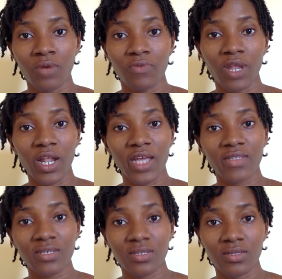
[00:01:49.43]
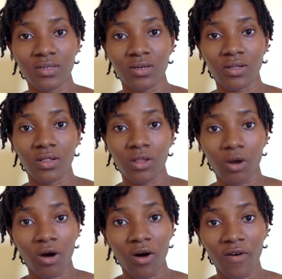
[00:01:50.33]
relate the
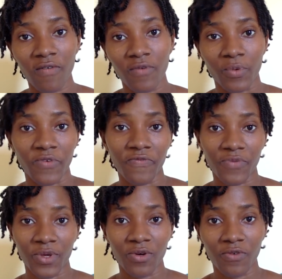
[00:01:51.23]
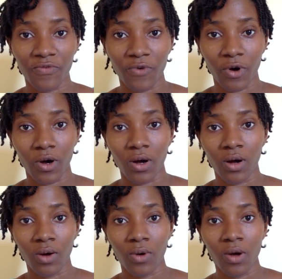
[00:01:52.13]
love we feel for